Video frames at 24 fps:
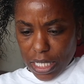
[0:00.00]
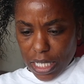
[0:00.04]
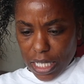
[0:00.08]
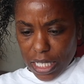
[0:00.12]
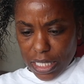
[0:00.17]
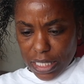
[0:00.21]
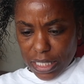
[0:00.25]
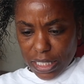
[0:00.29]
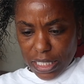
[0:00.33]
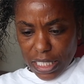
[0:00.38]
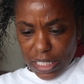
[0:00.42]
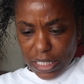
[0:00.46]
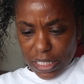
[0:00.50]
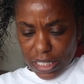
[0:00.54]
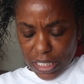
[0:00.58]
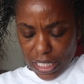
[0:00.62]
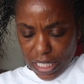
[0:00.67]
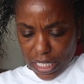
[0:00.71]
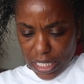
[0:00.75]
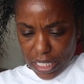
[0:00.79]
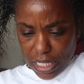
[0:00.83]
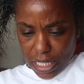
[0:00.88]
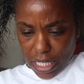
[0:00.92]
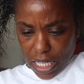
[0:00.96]

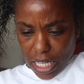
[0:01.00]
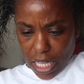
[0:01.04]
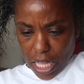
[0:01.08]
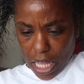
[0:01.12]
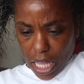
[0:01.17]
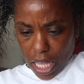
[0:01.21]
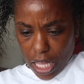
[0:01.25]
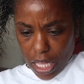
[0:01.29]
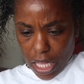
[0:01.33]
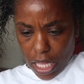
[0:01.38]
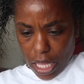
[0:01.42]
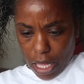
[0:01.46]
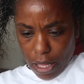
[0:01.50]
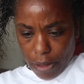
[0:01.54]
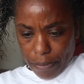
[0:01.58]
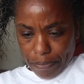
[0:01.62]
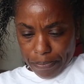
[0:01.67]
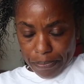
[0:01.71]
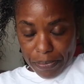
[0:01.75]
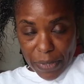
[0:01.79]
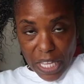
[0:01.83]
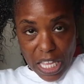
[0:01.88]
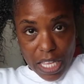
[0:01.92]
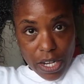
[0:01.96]
assisting
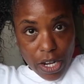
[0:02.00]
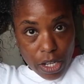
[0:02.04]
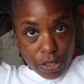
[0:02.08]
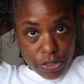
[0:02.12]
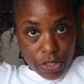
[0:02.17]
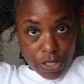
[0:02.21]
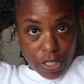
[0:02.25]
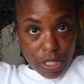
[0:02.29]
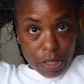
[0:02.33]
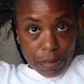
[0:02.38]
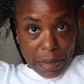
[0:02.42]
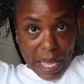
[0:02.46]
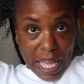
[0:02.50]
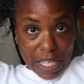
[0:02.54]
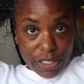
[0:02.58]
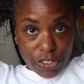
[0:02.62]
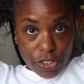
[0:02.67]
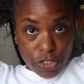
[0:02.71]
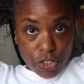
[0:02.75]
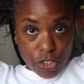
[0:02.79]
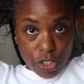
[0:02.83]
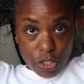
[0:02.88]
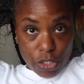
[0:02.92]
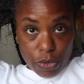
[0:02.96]
an elderly
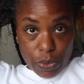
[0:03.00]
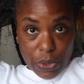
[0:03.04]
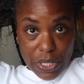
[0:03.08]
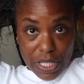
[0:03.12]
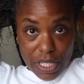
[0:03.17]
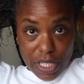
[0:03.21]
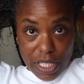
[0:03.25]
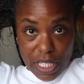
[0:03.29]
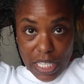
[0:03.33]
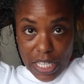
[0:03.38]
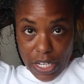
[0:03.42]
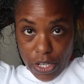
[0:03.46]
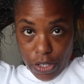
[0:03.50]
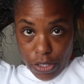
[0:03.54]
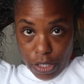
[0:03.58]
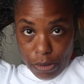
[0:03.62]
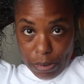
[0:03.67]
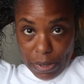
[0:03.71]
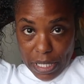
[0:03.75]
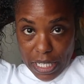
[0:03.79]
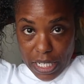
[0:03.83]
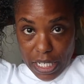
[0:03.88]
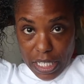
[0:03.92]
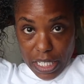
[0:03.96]
passenger with getting on the
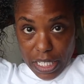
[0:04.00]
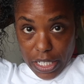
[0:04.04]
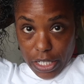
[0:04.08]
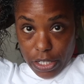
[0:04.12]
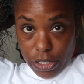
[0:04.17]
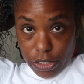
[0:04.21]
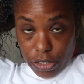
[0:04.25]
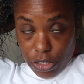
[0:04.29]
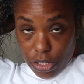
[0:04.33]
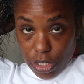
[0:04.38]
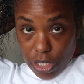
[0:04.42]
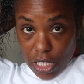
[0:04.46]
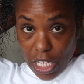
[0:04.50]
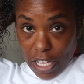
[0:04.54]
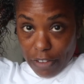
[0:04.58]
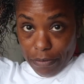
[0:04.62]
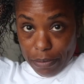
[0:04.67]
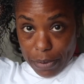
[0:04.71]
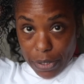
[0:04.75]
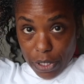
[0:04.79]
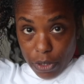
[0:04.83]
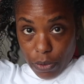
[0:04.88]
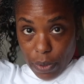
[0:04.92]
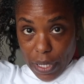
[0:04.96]
plane and getting her stuff
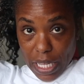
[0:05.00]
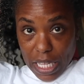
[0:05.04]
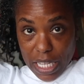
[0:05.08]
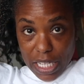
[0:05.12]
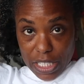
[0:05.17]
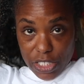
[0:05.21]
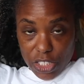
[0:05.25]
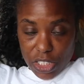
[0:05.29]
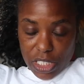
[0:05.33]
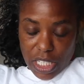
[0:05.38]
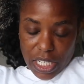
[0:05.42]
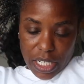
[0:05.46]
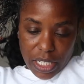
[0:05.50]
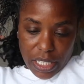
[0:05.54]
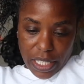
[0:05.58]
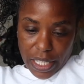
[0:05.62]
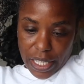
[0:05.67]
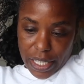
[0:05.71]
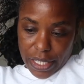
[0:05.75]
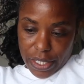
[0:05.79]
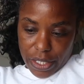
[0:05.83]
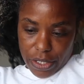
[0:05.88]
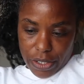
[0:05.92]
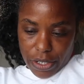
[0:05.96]
put away, and just kind of
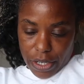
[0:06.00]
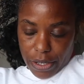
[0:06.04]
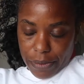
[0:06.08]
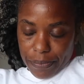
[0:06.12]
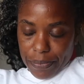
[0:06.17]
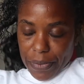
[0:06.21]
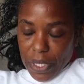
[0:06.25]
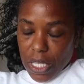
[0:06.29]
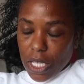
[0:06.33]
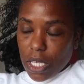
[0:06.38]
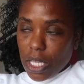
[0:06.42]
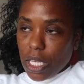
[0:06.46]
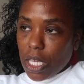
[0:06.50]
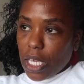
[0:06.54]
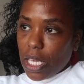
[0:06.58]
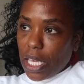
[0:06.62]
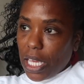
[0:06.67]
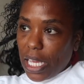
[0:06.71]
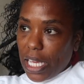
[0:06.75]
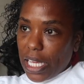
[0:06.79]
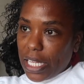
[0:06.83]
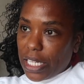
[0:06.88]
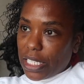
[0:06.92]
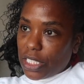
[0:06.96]
like, you know.
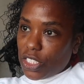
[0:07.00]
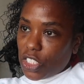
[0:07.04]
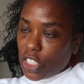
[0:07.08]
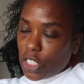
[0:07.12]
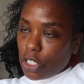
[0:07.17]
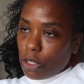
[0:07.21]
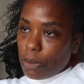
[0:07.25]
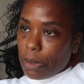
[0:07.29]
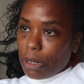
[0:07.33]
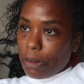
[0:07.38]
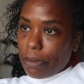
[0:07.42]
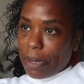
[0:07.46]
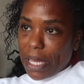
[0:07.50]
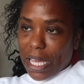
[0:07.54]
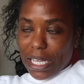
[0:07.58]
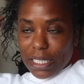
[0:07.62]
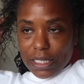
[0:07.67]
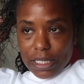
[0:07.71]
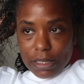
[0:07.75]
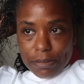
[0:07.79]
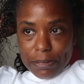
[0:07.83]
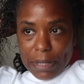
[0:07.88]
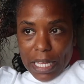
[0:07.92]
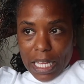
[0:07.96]
And the gentleman
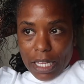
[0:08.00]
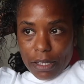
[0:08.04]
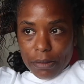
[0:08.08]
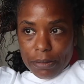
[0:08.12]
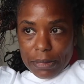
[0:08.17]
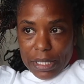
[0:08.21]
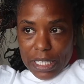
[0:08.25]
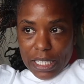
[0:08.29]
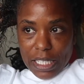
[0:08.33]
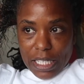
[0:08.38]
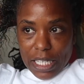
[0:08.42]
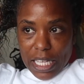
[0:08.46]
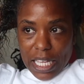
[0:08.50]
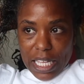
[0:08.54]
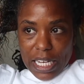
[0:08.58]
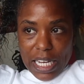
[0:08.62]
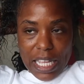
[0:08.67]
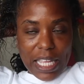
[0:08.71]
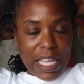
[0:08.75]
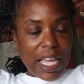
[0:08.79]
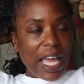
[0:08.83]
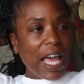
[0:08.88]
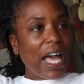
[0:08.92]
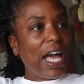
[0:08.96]
passed by me, and
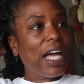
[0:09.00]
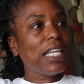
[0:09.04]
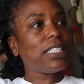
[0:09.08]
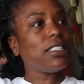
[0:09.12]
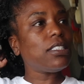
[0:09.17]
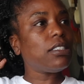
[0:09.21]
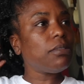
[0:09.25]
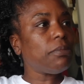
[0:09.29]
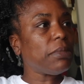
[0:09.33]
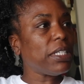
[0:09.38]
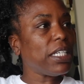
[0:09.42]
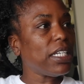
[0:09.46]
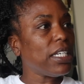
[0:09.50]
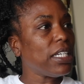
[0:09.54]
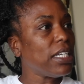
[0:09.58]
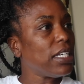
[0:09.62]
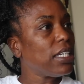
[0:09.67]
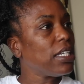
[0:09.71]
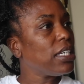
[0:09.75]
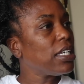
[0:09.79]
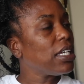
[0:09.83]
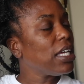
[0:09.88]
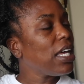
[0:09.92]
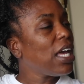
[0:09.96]
he asked
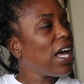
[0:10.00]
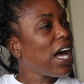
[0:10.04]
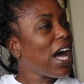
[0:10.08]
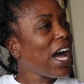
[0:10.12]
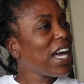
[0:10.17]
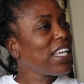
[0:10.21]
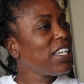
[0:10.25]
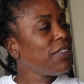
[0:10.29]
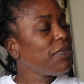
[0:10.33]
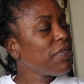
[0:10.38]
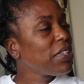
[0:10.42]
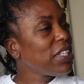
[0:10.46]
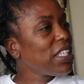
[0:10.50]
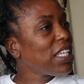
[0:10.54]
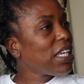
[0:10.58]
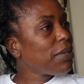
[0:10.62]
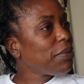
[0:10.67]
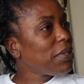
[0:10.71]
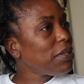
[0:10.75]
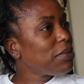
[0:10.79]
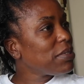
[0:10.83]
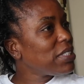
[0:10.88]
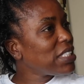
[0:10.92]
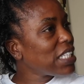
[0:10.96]
me, I didn't really get
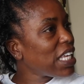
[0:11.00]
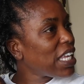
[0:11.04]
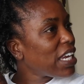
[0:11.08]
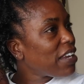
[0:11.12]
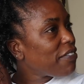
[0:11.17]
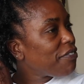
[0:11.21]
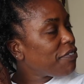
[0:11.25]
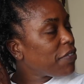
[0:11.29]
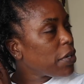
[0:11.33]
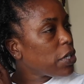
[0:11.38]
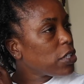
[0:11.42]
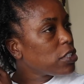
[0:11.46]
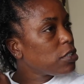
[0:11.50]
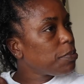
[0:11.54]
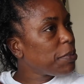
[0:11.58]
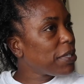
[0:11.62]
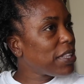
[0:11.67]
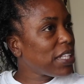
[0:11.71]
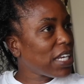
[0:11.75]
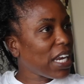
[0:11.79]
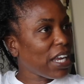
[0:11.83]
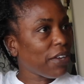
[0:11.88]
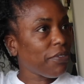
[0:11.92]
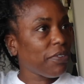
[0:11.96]
what he was saying at first, but
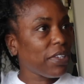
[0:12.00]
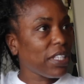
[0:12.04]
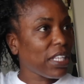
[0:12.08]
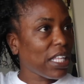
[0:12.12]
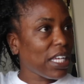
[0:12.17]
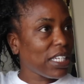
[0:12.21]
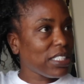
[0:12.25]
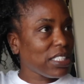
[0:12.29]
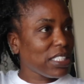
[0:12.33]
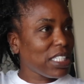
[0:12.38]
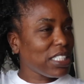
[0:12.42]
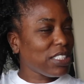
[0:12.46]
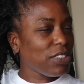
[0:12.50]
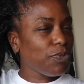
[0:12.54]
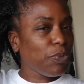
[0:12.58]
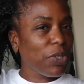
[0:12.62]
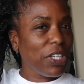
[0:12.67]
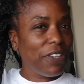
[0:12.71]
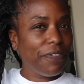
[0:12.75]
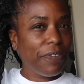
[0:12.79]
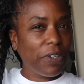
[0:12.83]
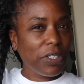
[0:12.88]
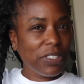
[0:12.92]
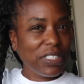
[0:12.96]
then I realized, because when
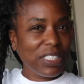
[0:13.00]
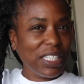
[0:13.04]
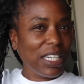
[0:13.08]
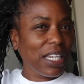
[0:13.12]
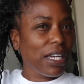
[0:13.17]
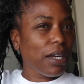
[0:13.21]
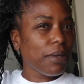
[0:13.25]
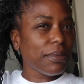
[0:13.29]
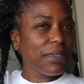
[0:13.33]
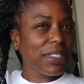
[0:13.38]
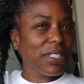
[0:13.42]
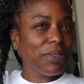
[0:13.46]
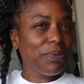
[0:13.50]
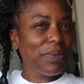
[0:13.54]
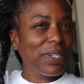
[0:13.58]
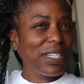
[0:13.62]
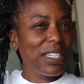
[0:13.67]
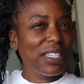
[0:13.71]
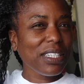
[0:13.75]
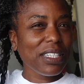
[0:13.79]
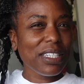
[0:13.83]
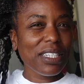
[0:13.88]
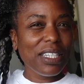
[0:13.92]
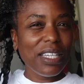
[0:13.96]
he first said it, I was like,
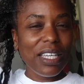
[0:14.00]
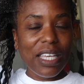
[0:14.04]
what?